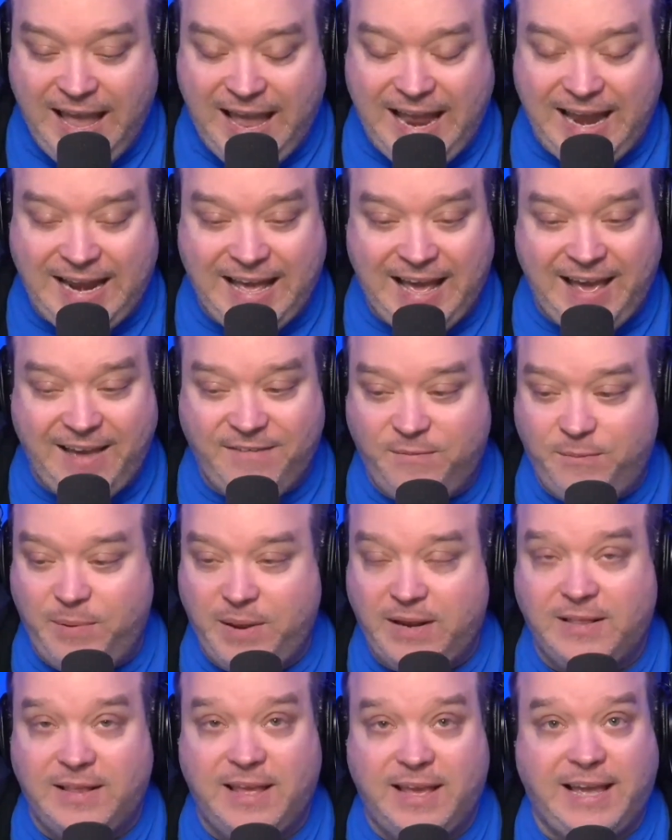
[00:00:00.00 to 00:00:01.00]
And I've
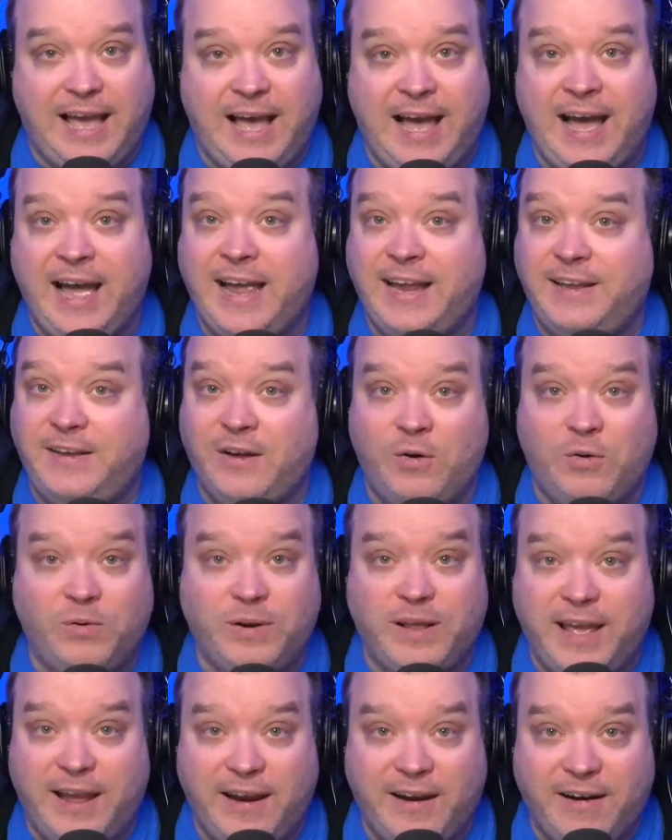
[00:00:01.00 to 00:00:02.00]
been like, I don't
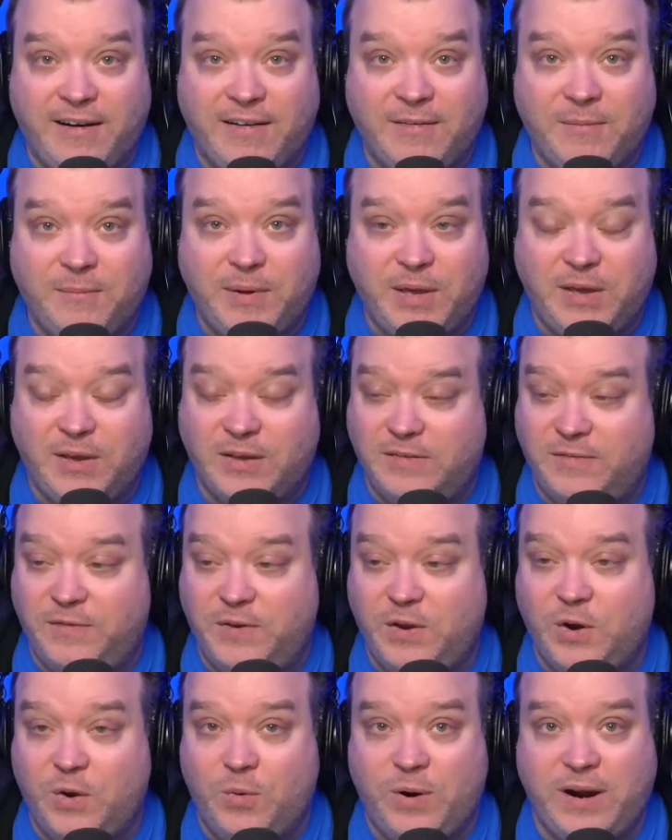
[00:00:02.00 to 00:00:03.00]
care because if
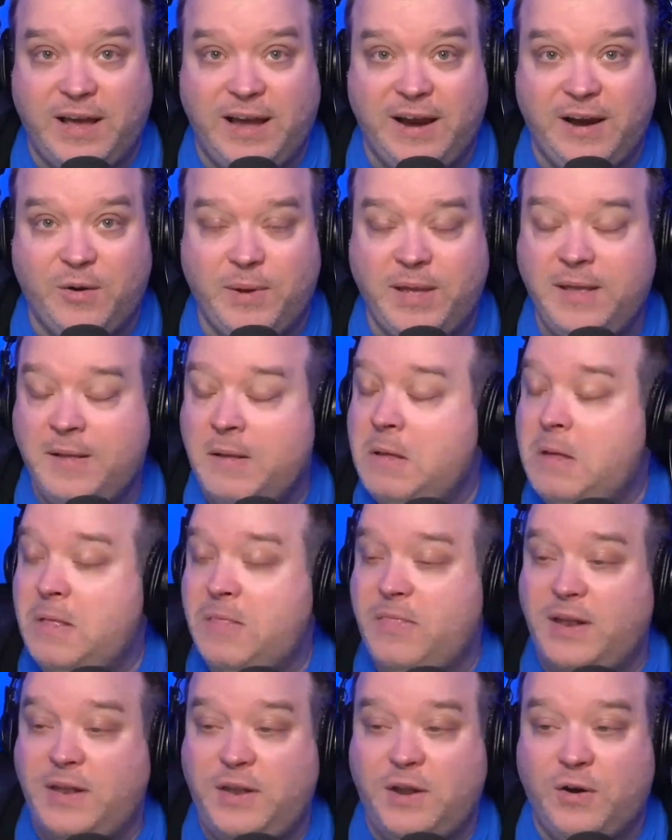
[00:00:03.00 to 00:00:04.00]
you don't want to hire me,
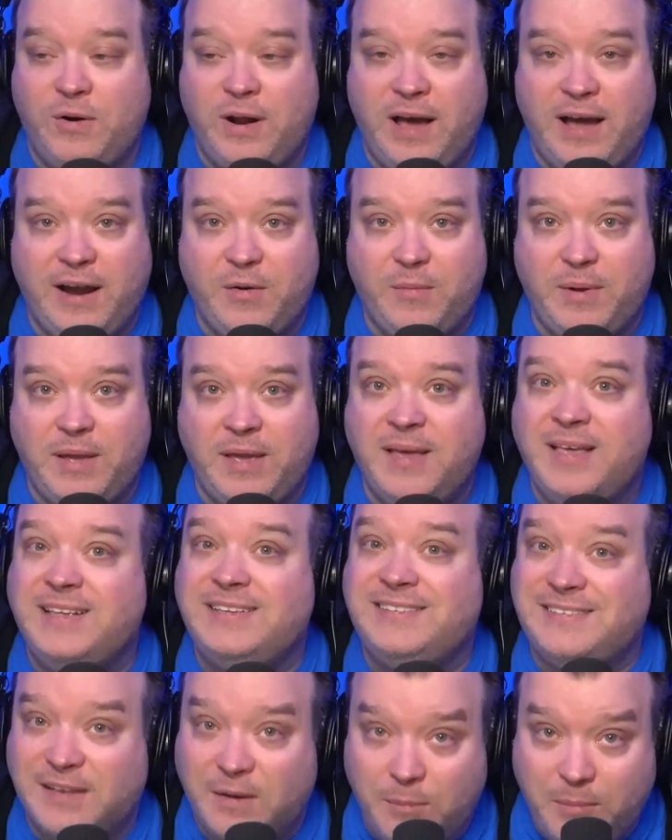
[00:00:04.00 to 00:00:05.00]
then don't hire me.
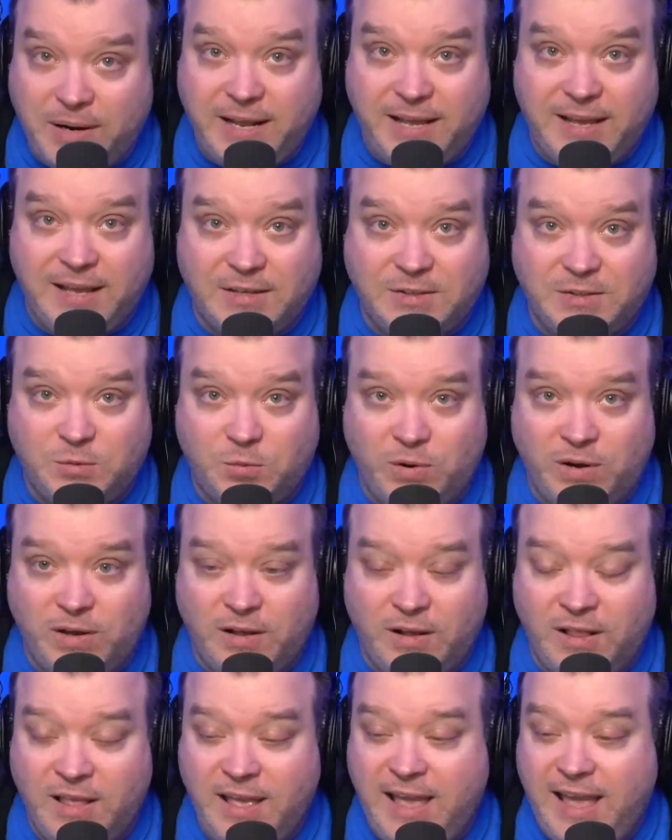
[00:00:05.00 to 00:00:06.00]
Somebody else
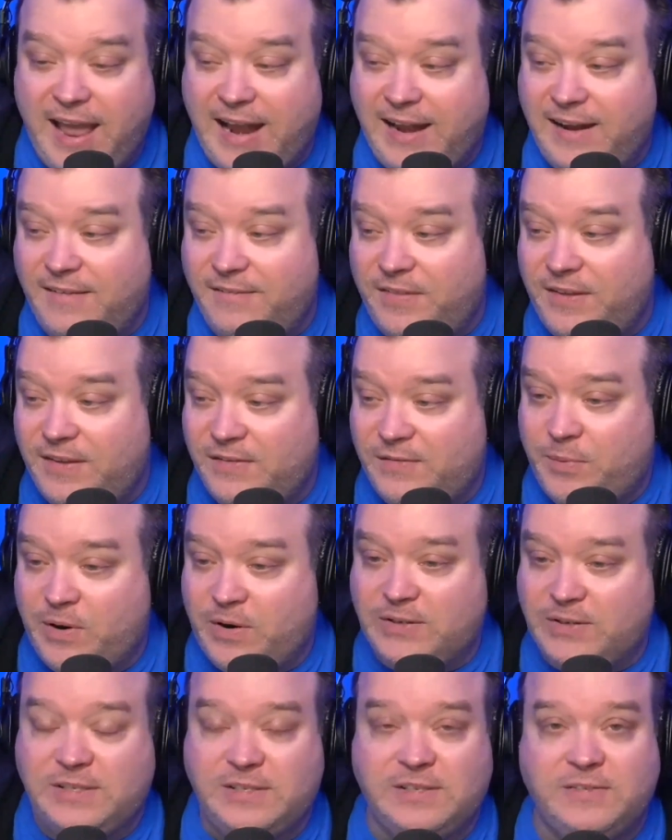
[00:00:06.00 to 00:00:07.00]
will. And if this
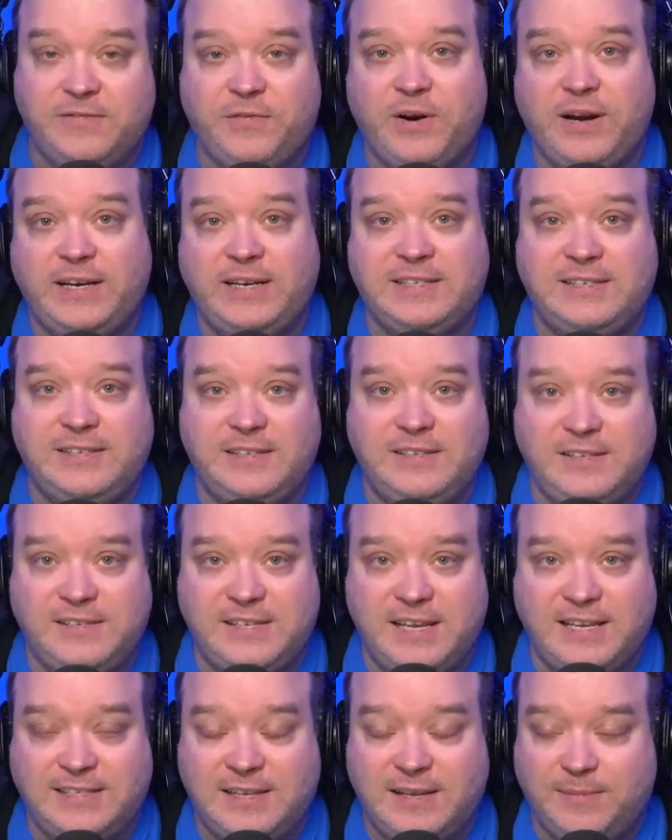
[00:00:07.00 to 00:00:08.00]
person's afraid to
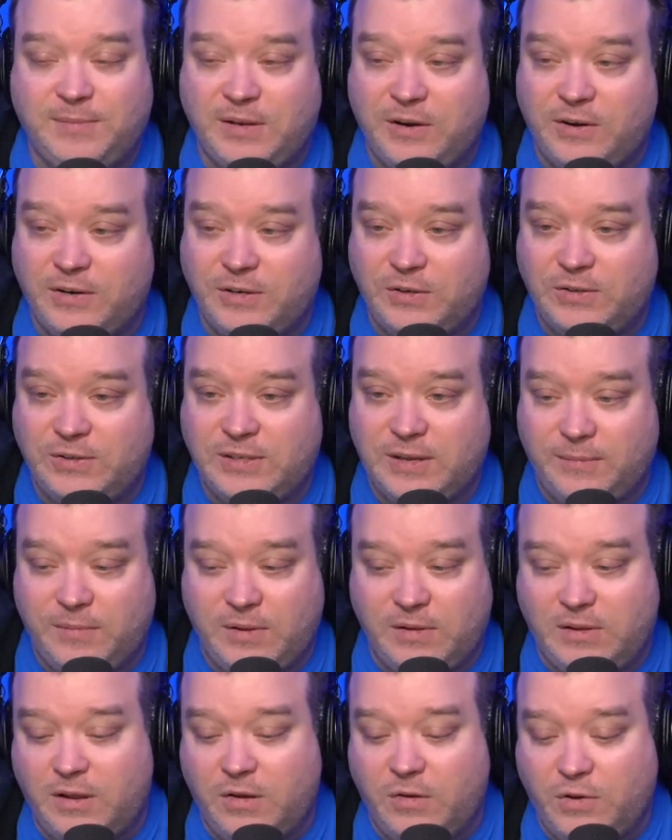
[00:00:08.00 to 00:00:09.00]
say something or do something,
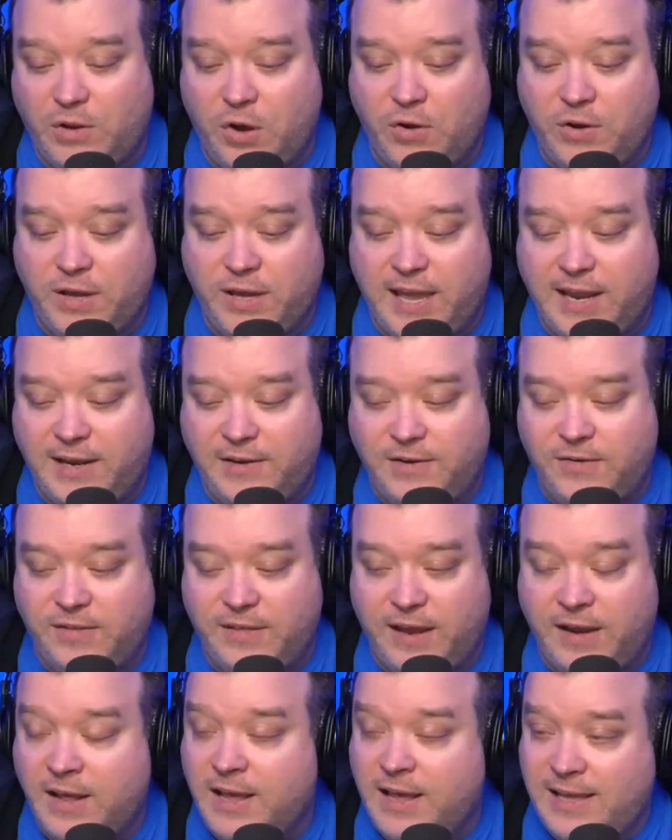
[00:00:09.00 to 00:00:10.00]
oh no, you can't do
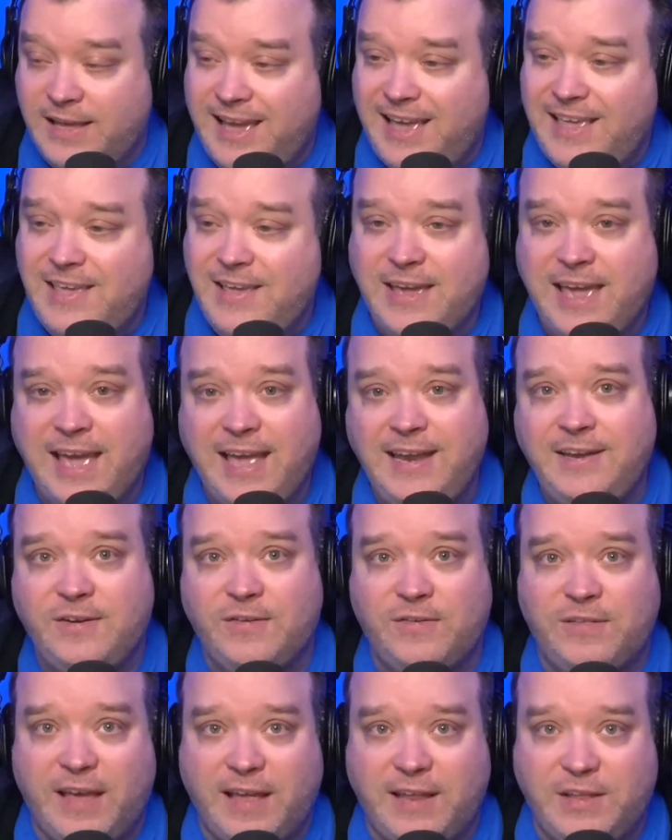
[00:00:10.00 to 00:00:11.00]
that. Yeah, you can
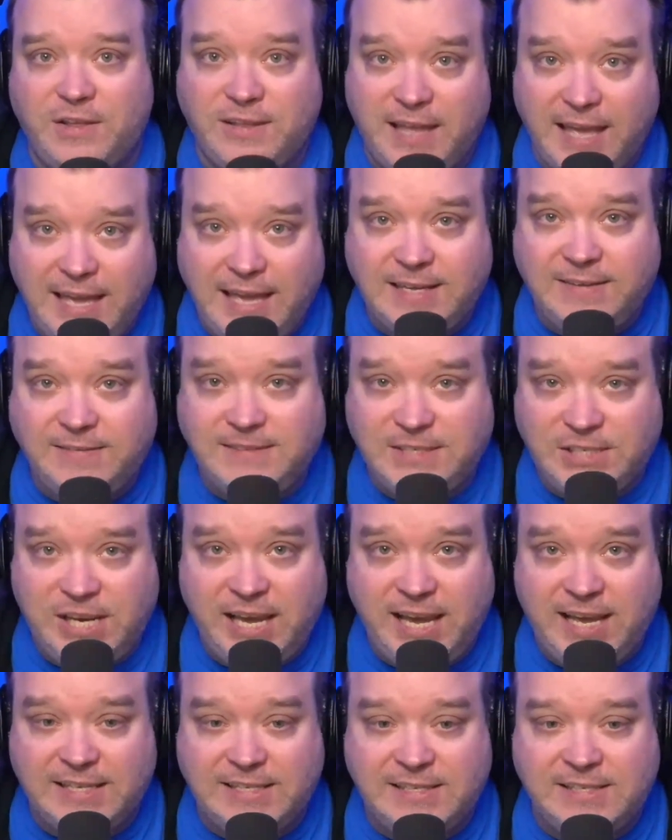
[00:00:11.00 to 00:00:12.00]
do that. You take a
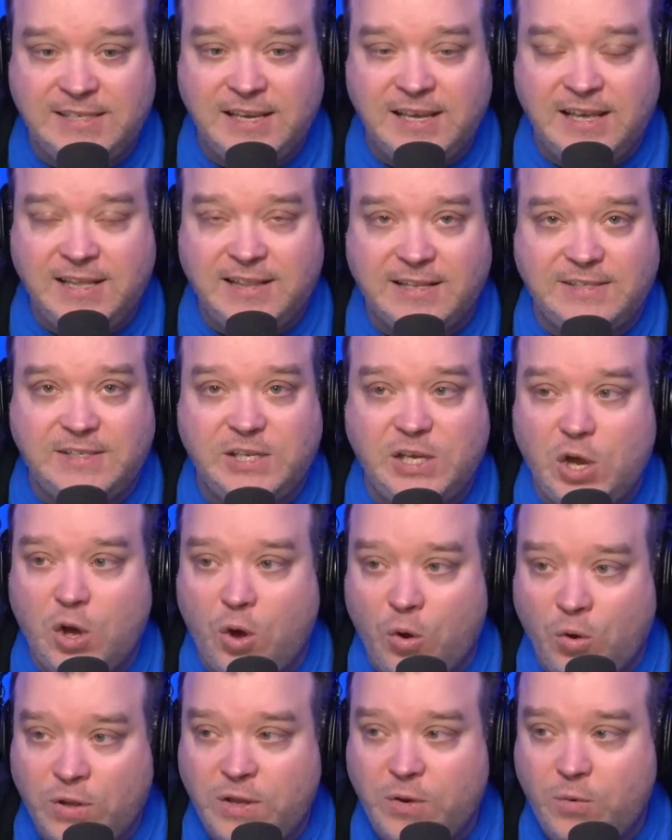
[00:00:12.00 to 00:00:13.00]
chance. That's the
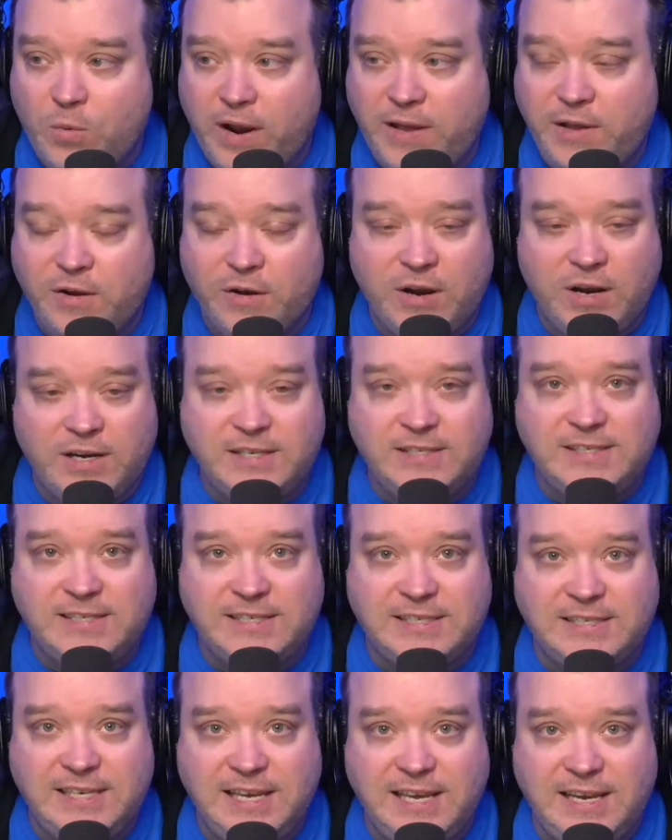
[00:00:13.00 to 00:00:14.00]
only way you're going to
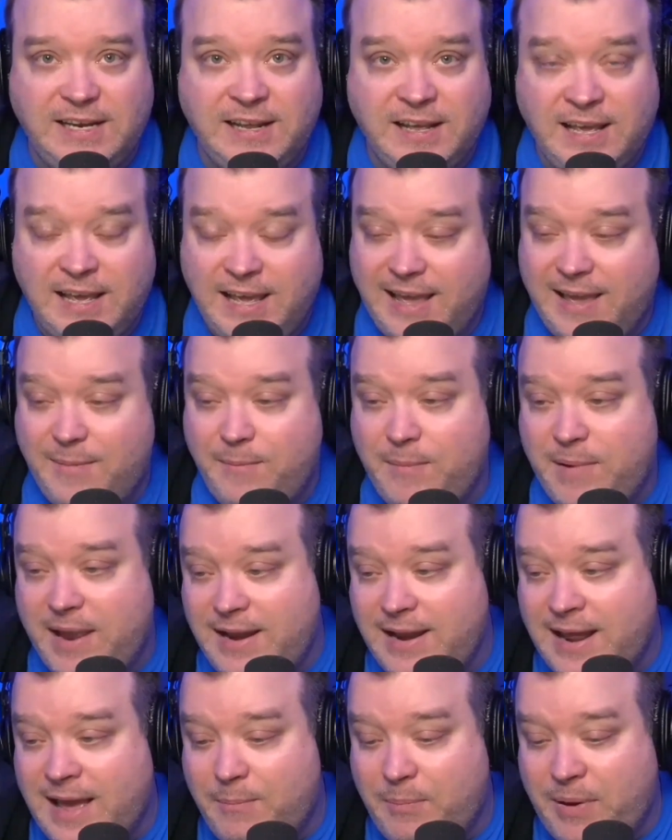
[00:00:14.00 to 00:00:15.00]
succeed. It may
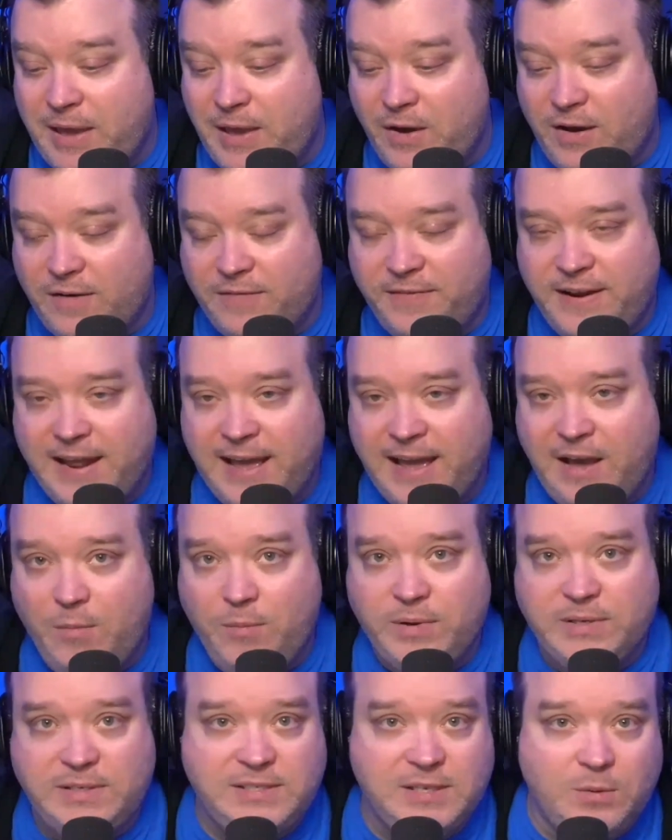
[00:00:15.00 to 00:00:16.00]
not pay off now,
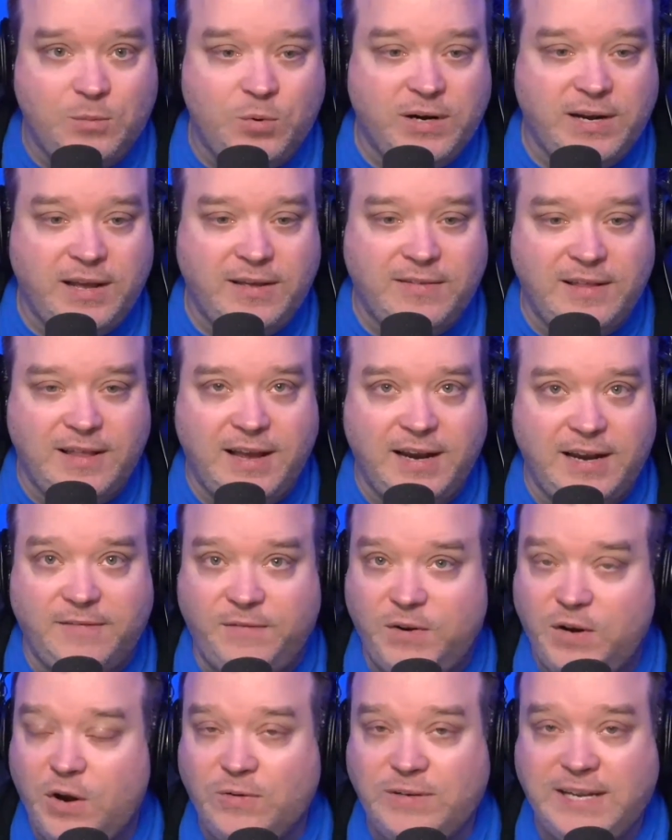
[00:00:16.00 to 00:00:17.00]
but somewhere down the line, if
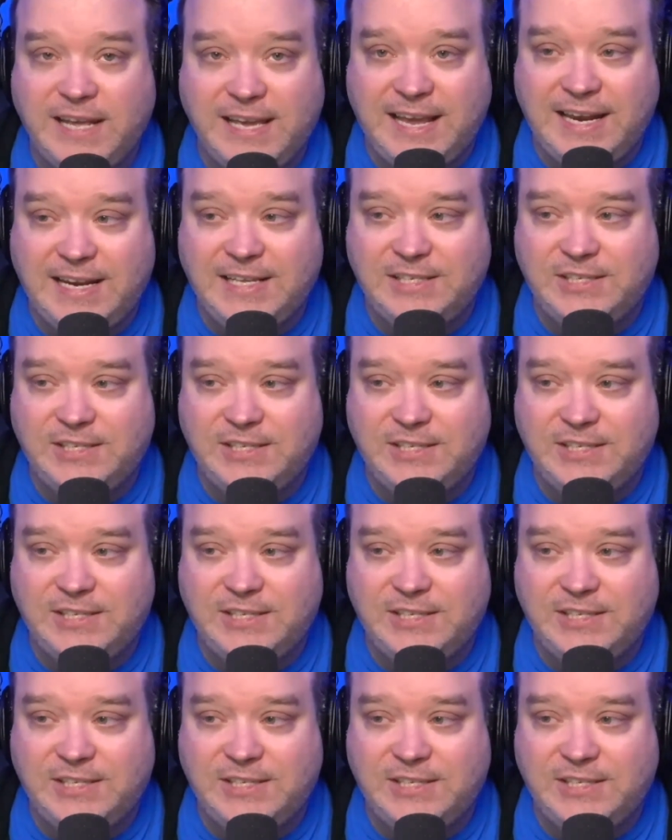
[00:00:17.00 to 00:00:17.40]
you don't take any